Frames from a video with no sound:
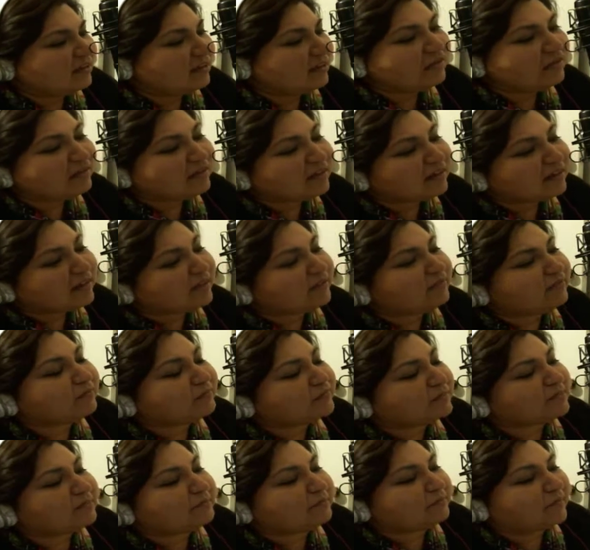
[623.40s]
You can give
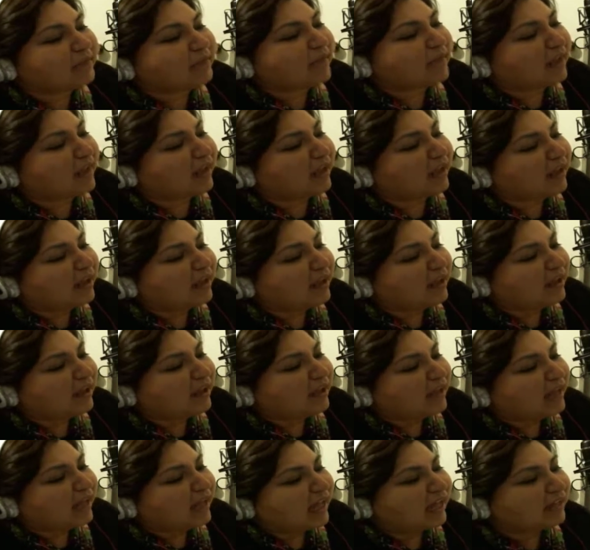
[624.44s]
them to me
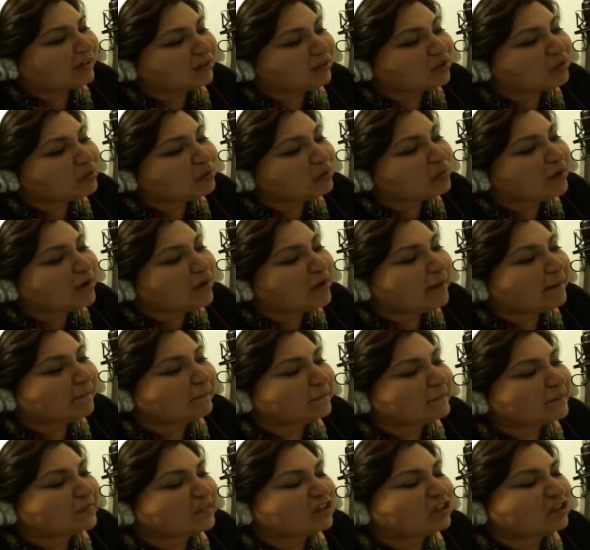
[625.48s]
and you know what?
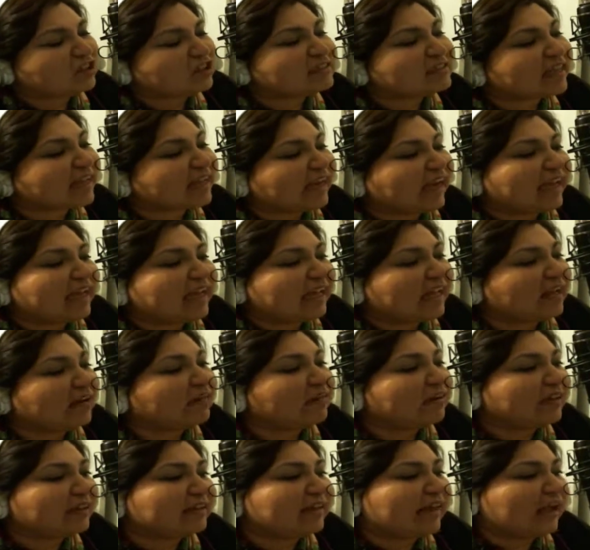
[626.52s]
Just like I
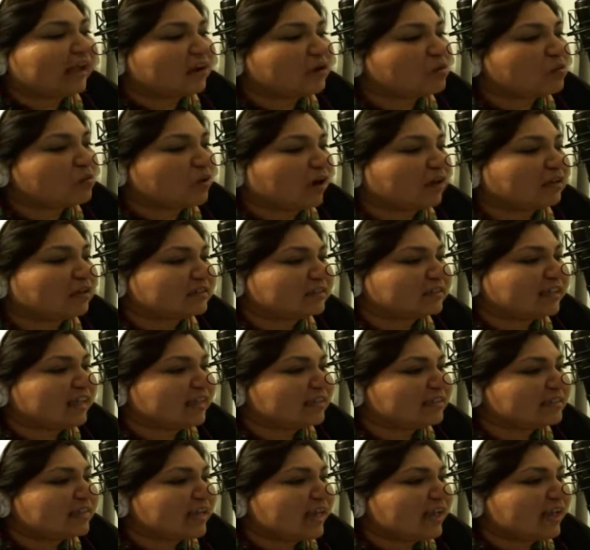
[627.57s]
carried that cross
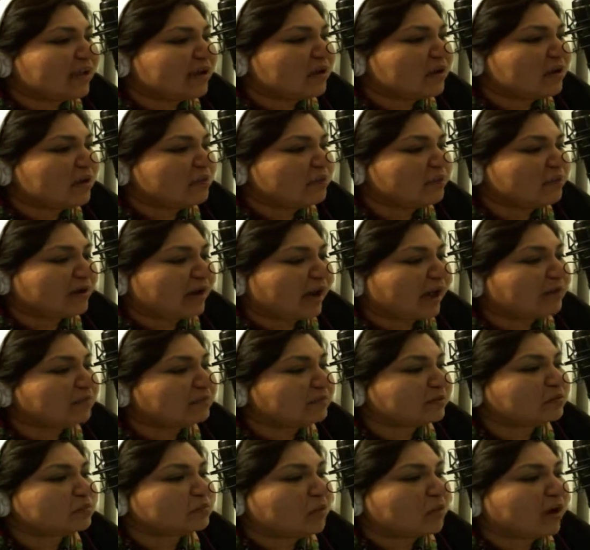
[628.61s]
that day when I
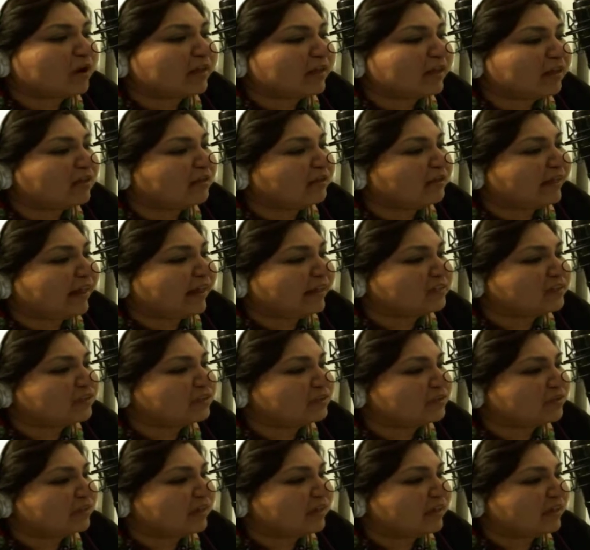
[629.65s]
was walking on that
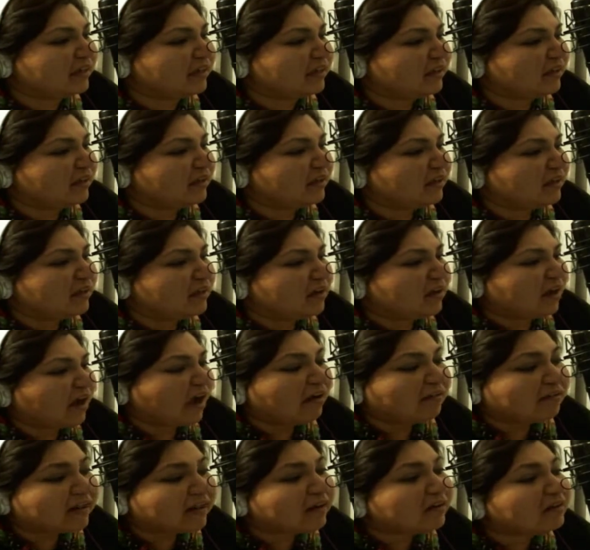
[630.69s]
street,
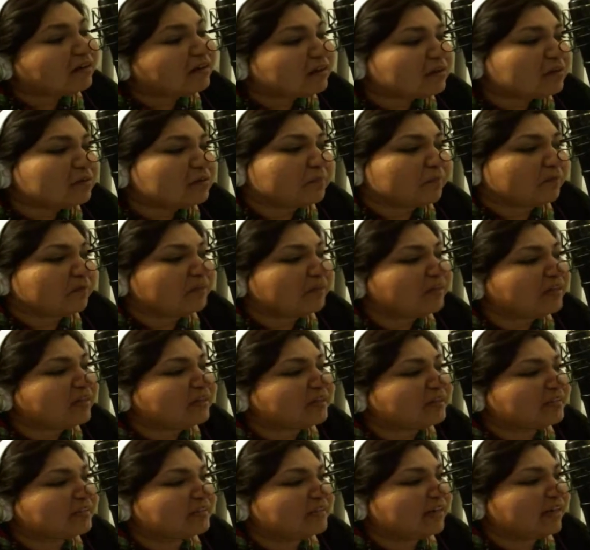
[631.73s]
I'll carry your
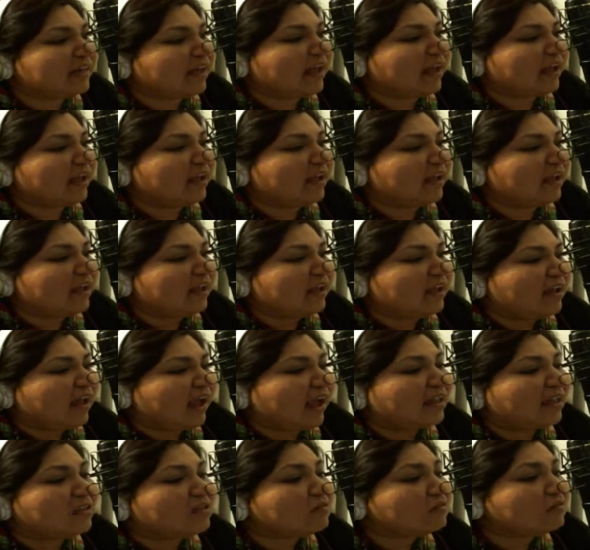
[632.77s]
burdens today,
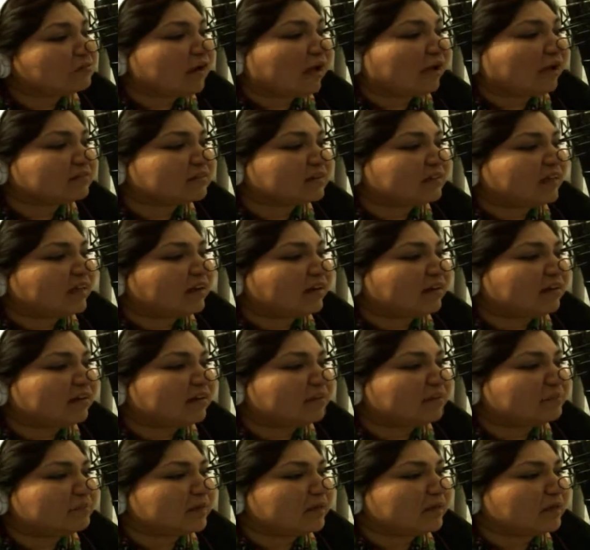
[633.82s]
and you don't have to carry
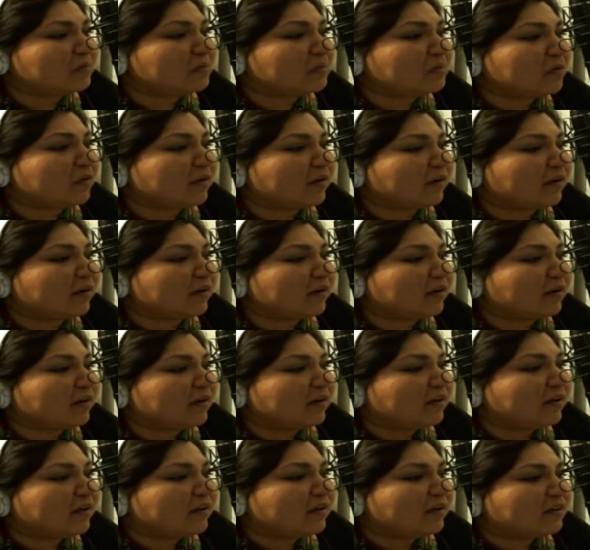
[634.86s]
them anymore.
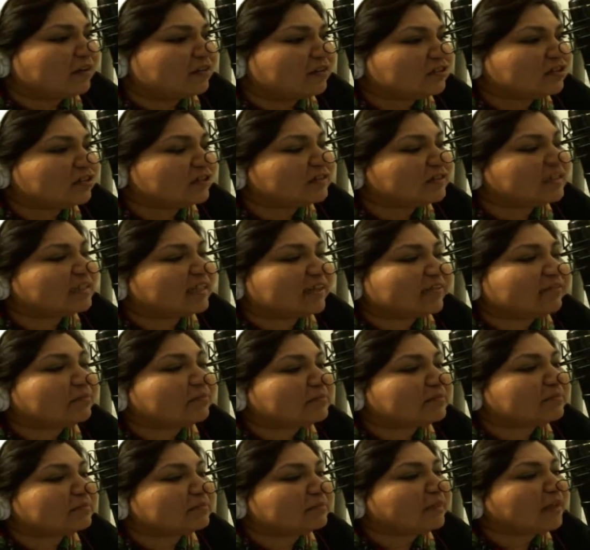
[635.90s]
Just give
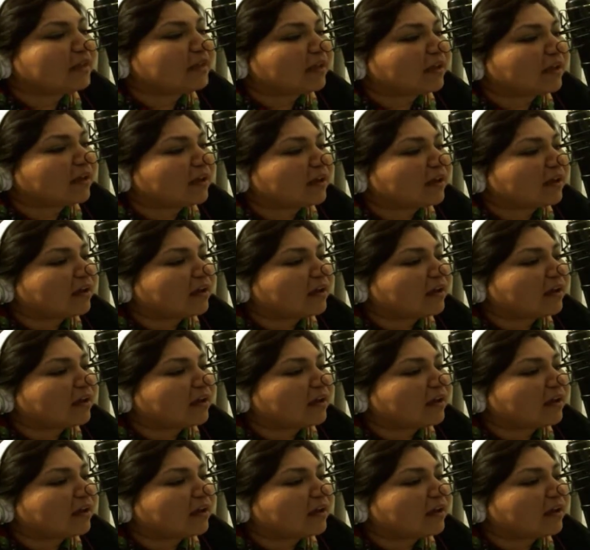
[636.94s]
them to me.